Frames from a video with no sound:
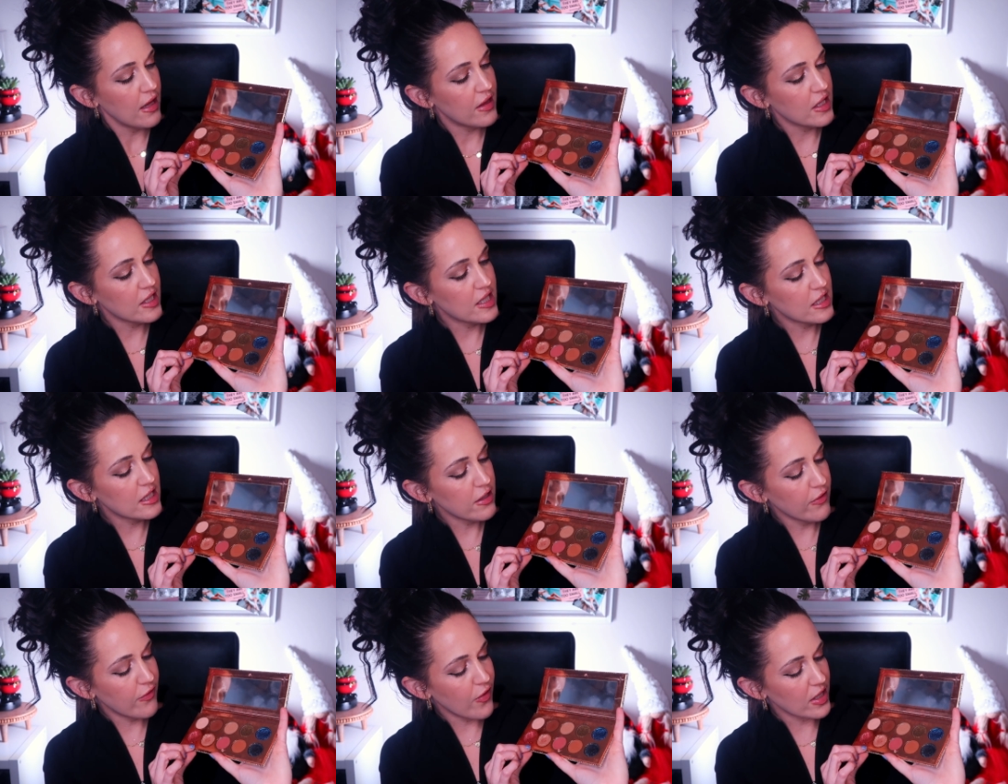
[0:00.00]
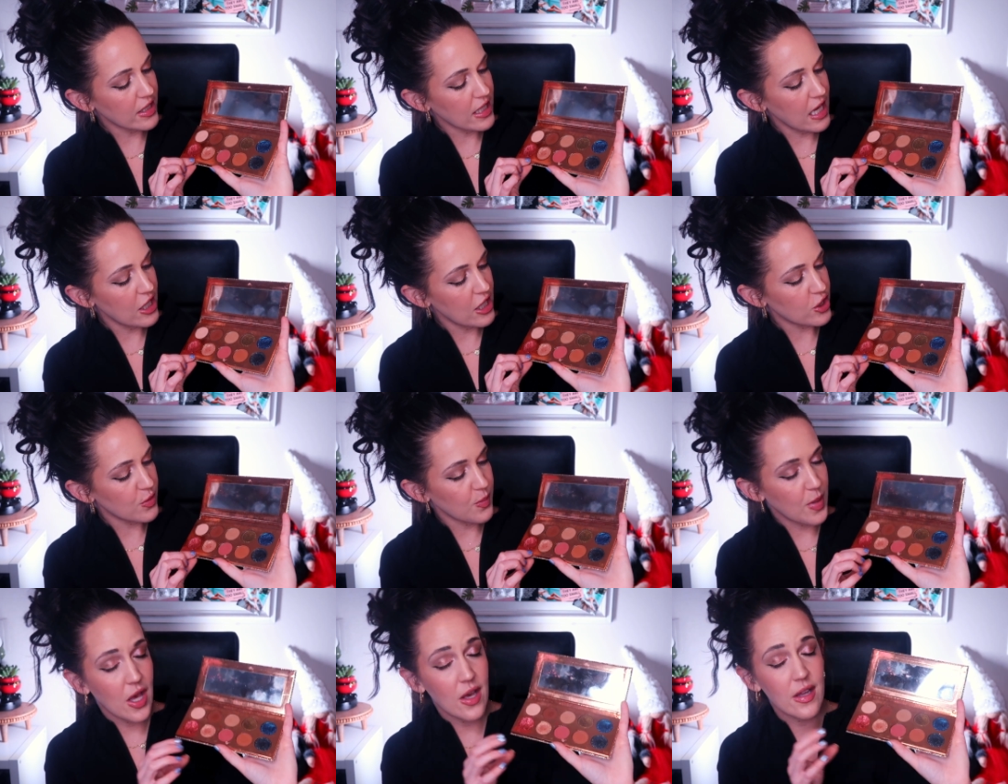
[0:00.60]
This is the
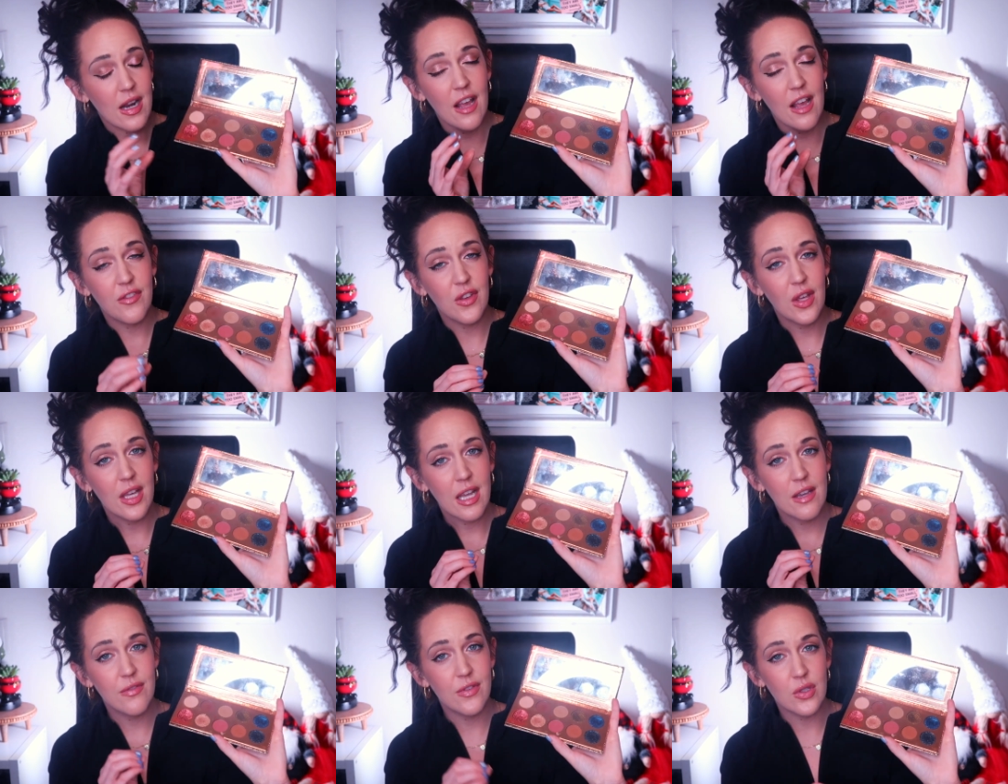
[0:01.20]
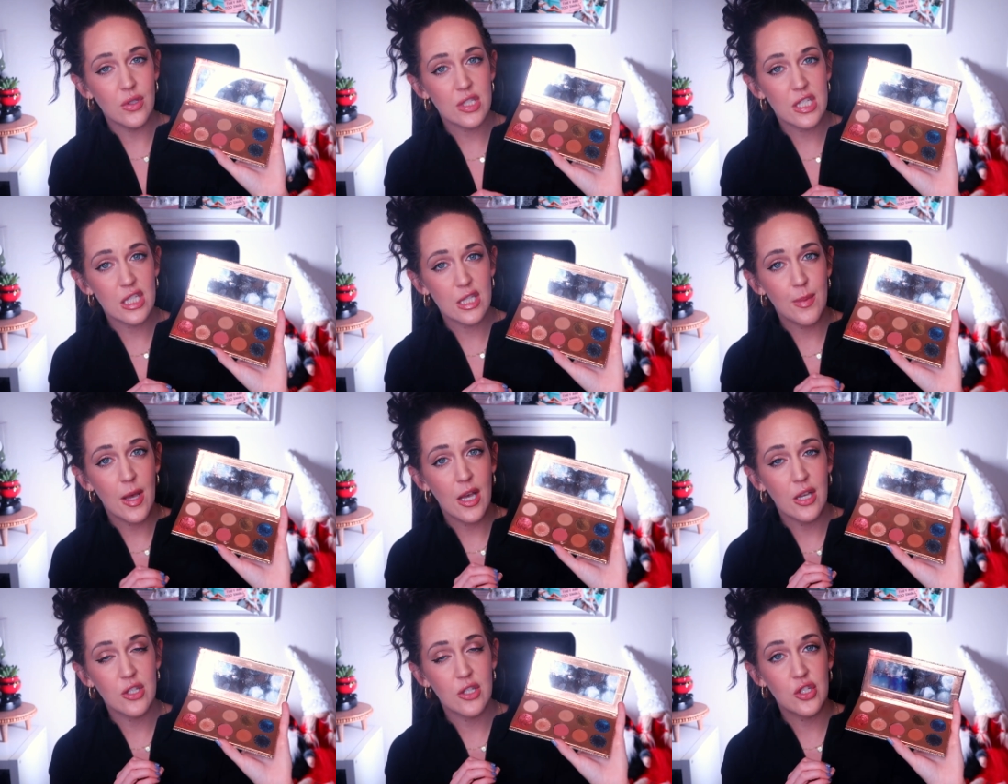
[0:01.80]
Friendcation palette. I feel like I've used
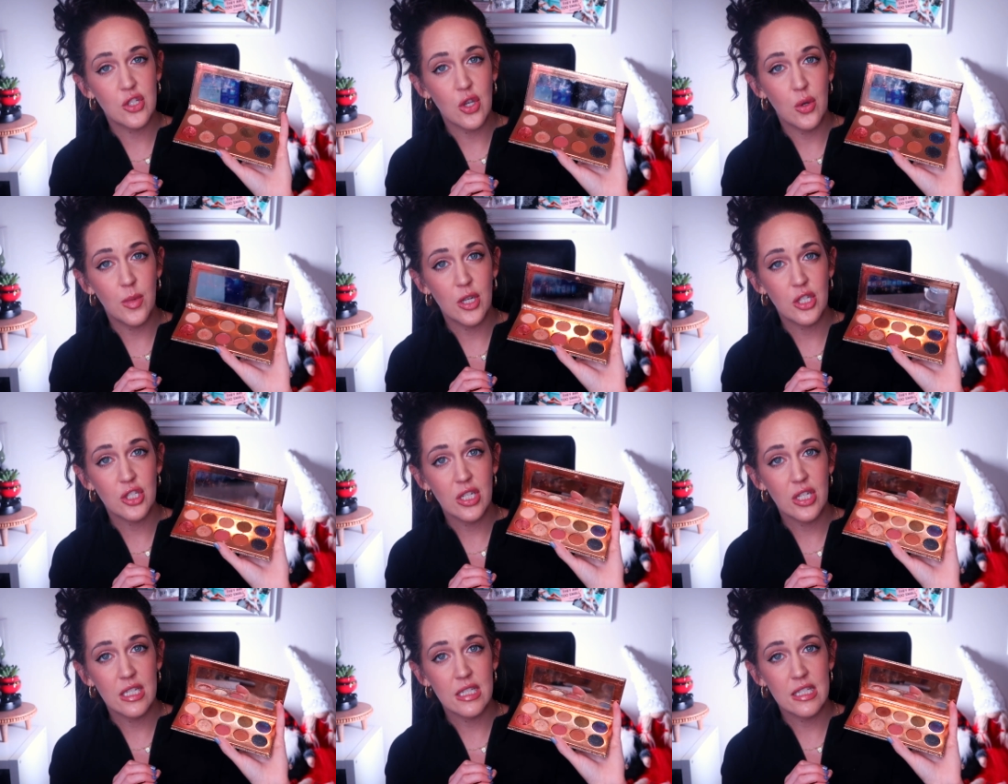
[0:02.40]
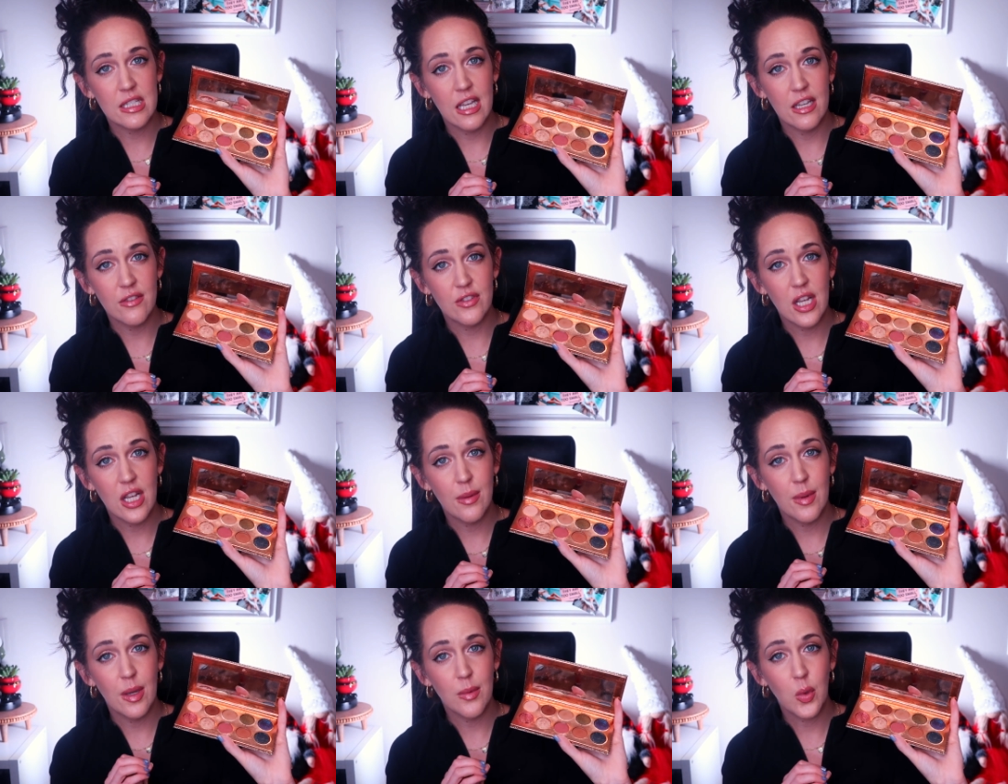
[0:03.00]
this palette so much in its
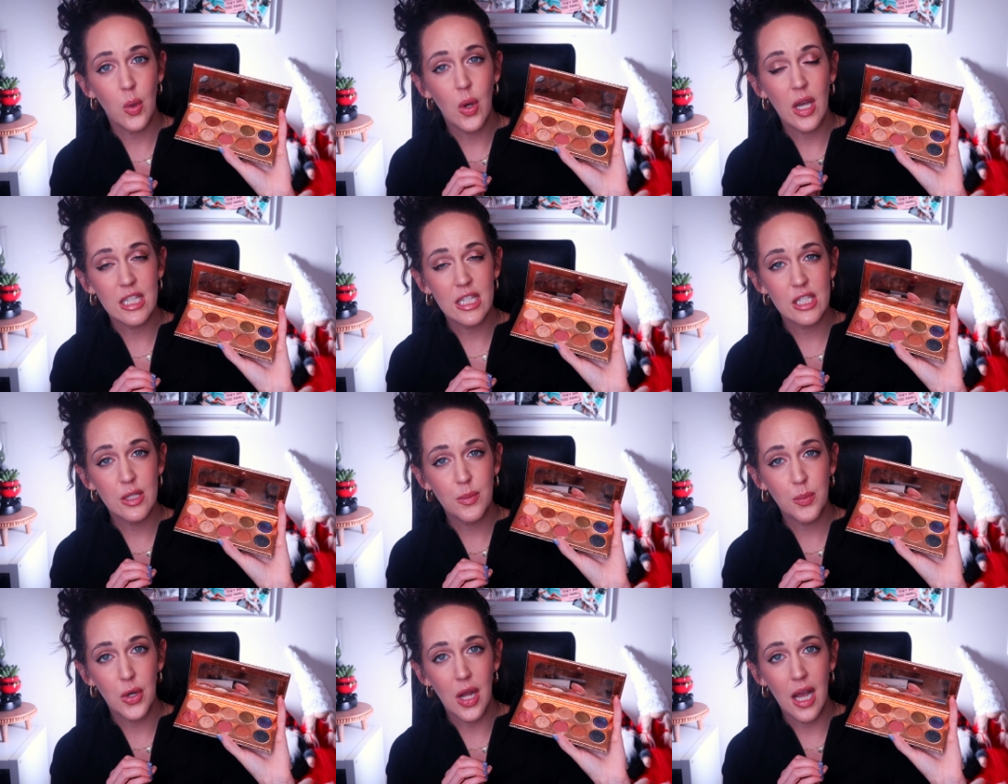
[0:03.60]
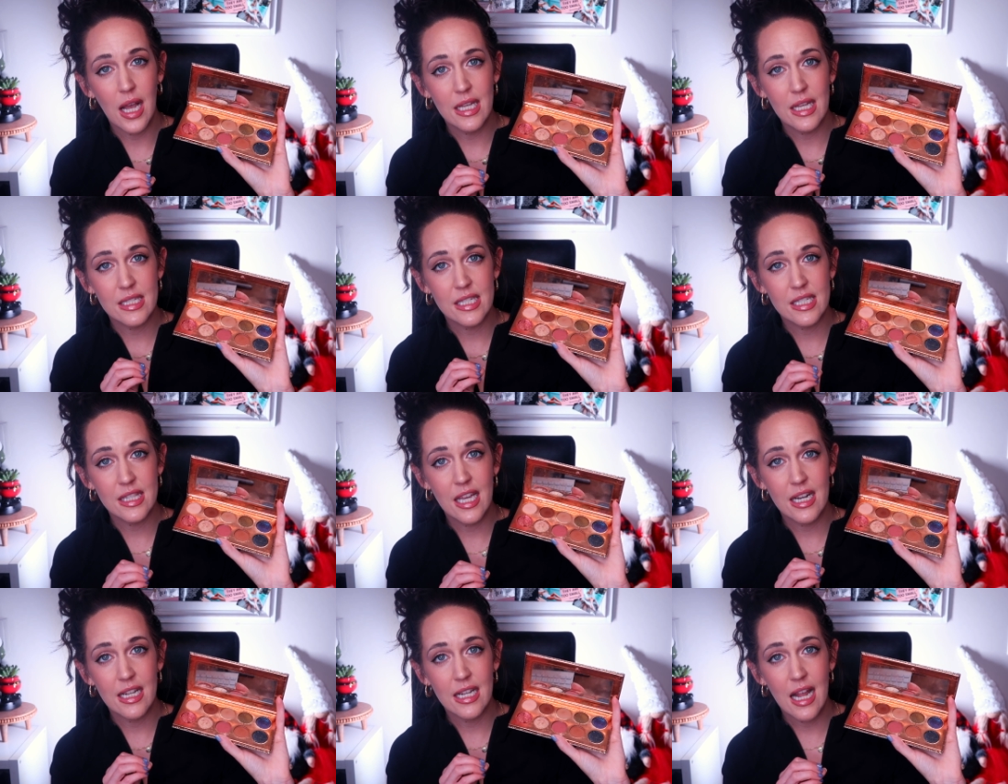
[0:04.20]
lifetime. I'm quite
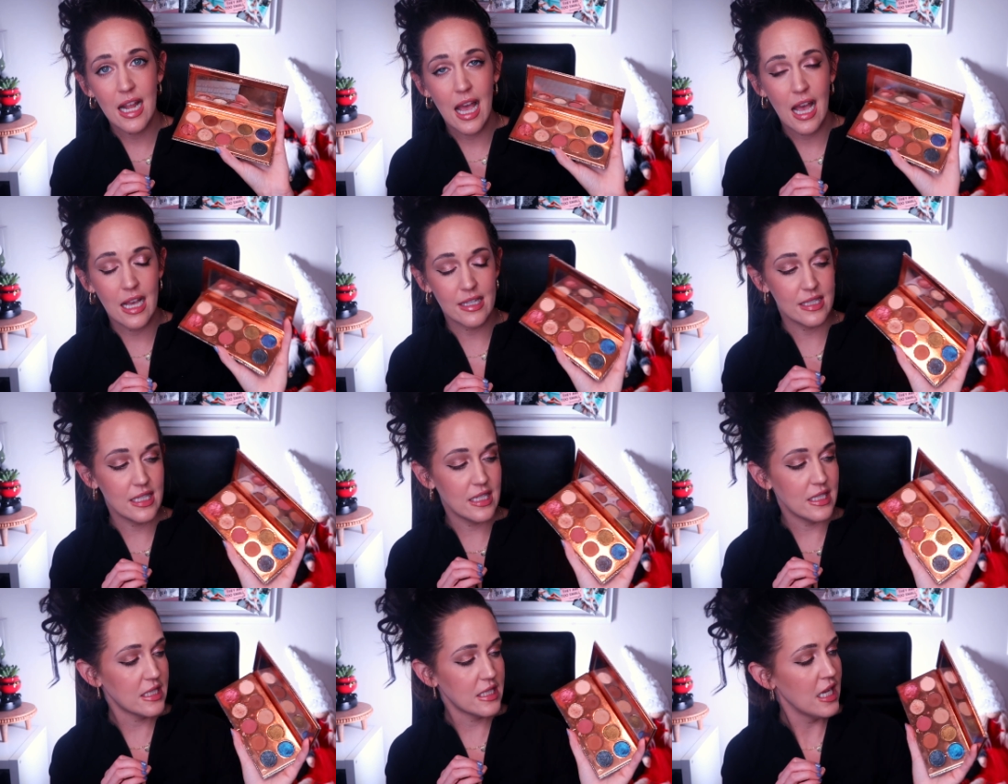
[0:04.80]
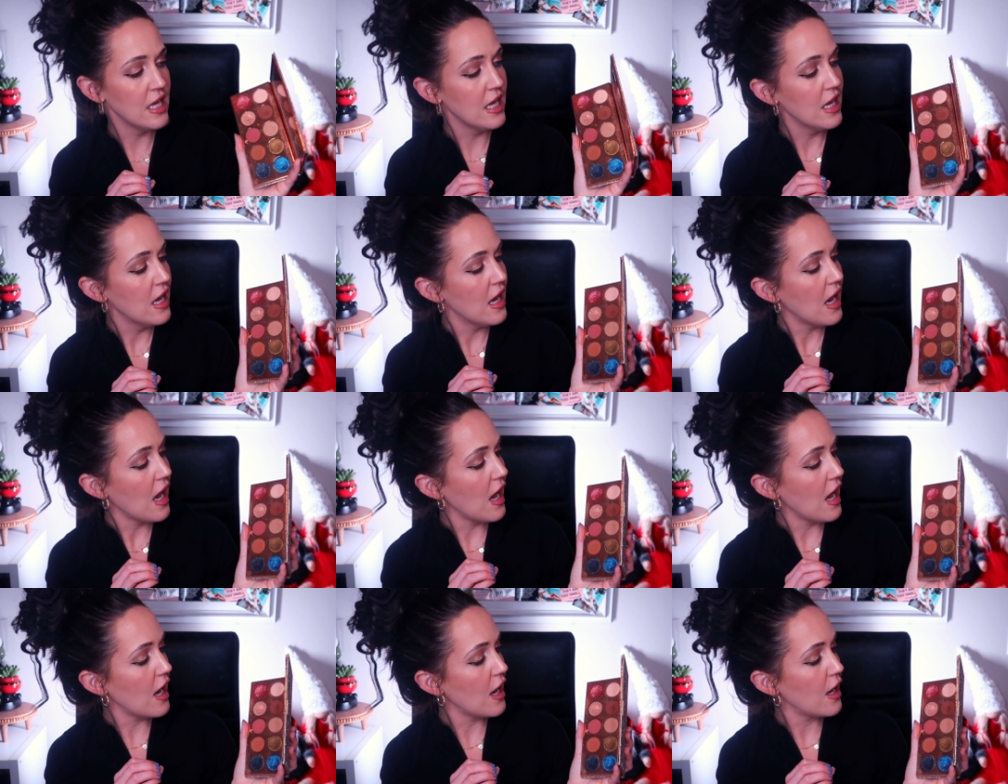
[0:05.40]
surprised that it hasn't.
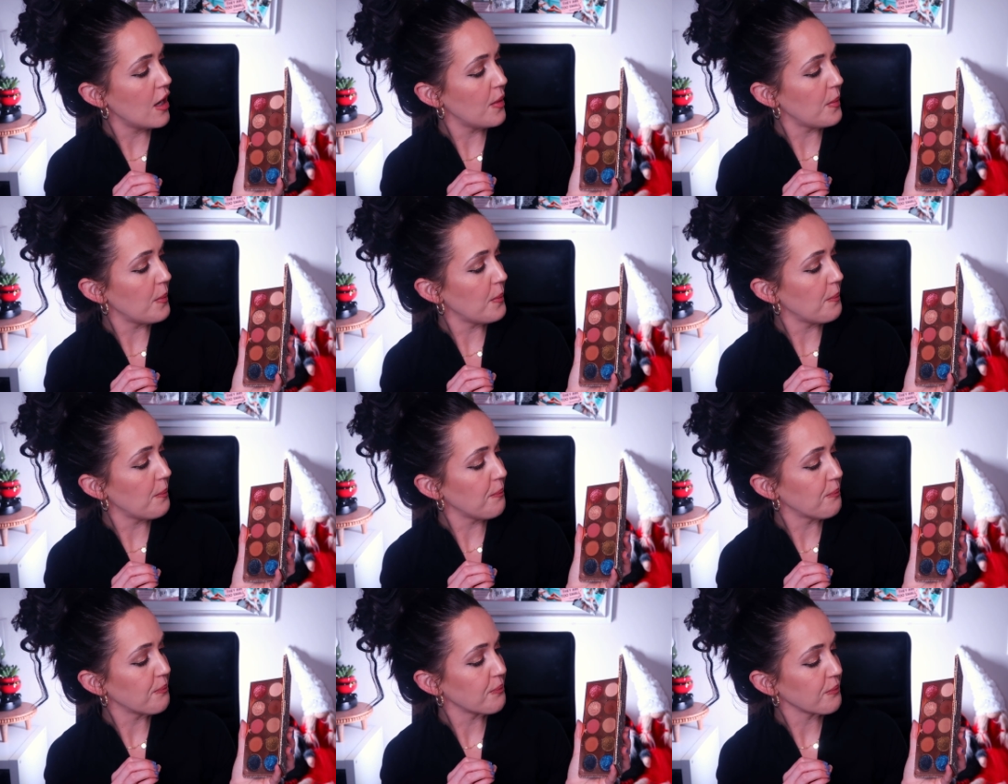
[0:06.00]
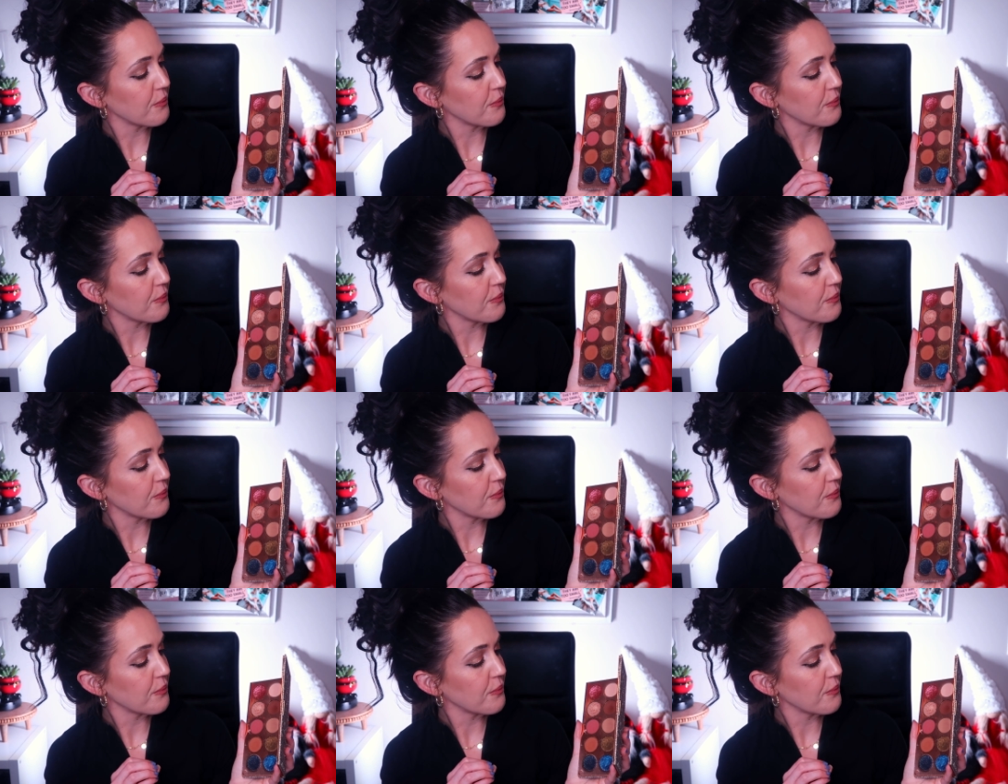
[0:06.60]
Um,